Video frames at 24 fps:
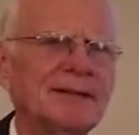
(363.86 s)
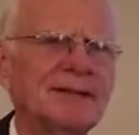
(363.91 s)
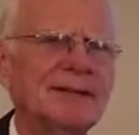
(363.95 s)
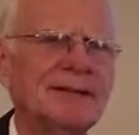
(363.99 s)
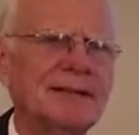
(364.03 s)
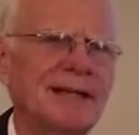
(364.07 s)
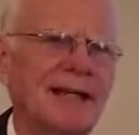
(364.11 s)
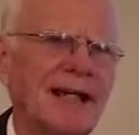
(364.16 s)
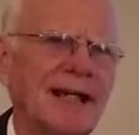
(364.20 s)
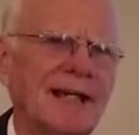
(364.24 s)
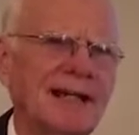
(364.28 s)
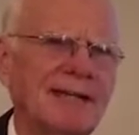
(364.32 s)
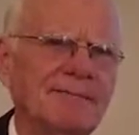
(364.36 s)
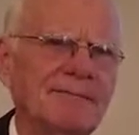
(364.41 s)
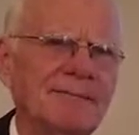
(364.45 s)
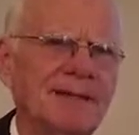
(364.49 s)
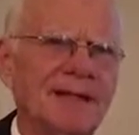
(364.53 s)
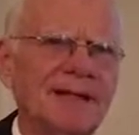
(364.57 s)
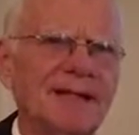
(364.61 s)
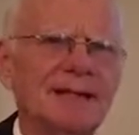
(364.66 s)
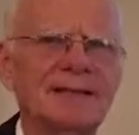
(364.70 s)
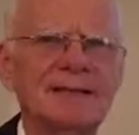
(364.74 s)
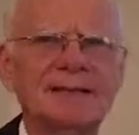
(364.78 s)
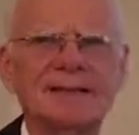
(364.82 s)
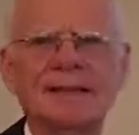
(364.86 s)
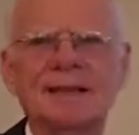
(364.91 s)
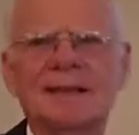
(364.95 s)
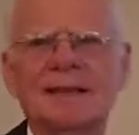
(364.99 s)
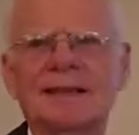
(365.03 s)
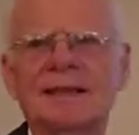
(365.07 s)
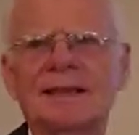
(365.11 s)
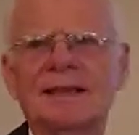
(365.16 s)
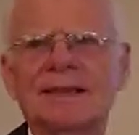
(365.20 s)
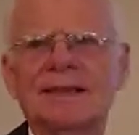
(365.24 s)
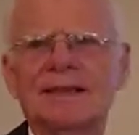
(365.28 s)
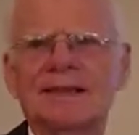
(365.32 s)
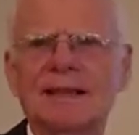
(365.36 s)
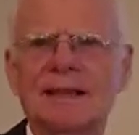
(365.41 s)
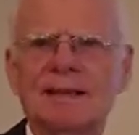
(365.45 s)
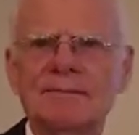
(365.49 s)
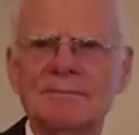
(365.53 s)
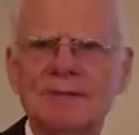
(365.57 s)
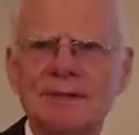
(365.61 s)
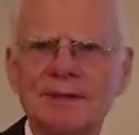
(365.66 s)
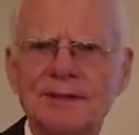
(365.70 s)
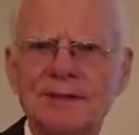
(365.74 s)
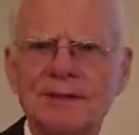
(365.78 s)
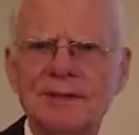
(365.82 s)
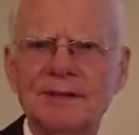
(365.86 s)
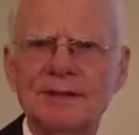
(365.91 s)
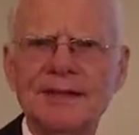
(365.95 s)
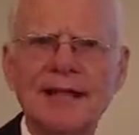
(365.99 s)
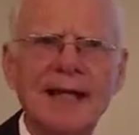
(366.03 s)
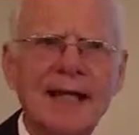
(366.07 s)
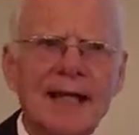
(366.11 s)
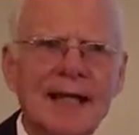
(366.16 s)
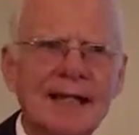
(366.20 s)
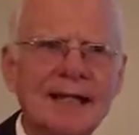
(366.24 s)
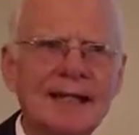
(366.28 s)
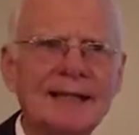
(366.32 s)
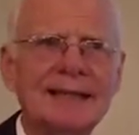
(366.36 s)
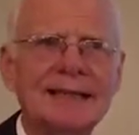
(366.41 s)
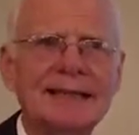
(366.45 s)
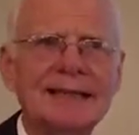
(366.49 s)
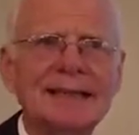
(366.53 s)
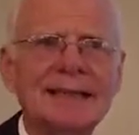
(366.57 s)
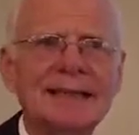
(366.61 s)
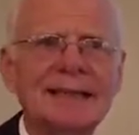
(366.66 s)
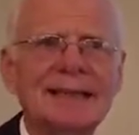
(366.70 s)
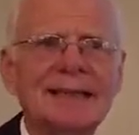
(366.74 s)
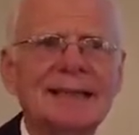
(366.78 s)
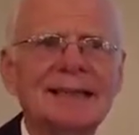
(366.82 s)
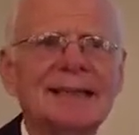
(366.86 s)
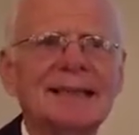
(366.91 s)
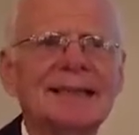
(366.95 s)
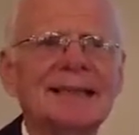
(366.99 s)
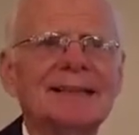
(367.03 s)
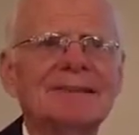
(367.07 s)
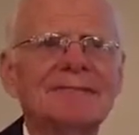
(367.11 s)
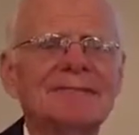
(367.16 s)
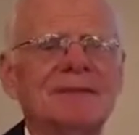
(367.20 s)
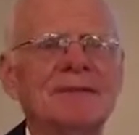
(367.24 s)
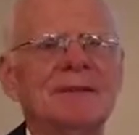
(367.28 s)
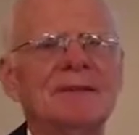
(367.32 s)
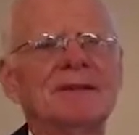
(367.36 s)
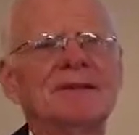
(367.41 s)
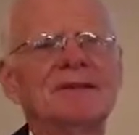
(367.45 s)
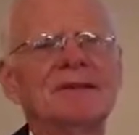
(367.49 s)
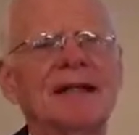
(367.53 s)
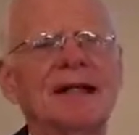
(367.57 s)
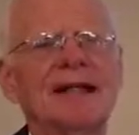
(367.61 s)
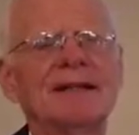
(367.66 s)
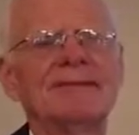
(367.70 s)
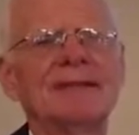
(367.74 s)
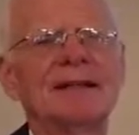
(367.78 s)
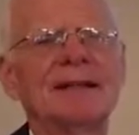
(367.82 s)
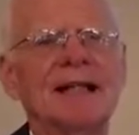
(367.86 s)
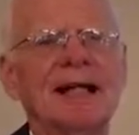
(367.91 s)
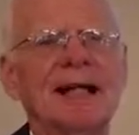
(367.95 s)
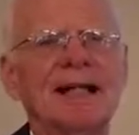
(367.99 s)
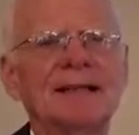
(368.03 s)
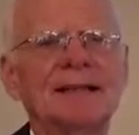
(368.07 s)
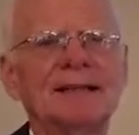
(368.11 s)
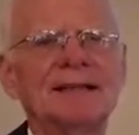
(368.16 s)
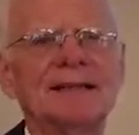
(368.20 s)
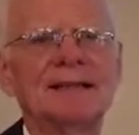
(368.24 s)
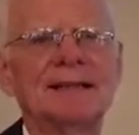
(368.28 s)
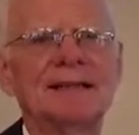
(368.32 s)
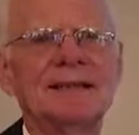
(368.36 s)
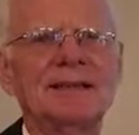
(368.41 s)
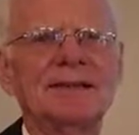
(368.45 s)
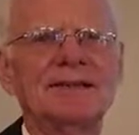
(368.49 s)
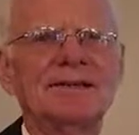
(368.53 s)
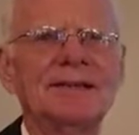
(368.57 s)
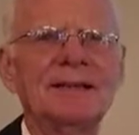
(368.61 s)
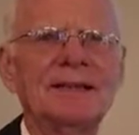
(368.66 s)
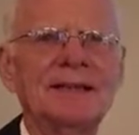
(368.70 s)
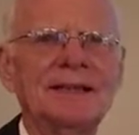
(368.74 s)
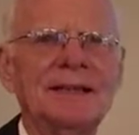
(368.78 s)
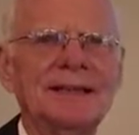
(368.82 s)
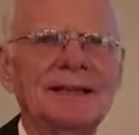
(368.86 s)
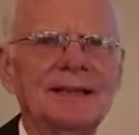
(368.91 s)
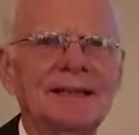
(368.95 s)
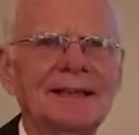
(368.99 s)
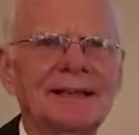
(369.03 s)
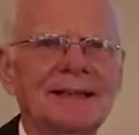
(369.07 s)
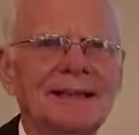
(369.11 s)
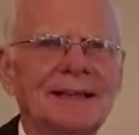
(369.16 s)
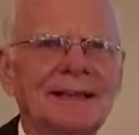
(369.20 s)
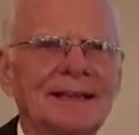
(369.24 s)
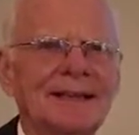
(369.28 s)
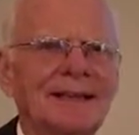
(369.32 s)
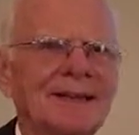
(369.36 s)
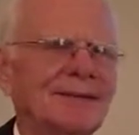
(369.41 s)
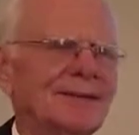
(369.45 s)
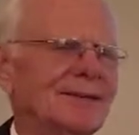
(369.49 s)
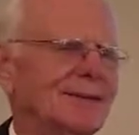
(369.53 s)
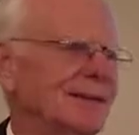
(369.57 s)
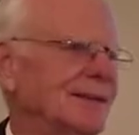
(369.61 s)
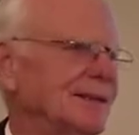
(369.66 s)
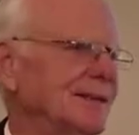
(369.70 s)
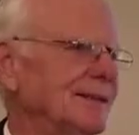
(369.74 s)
the same as some do today. If you don't have a college degree or a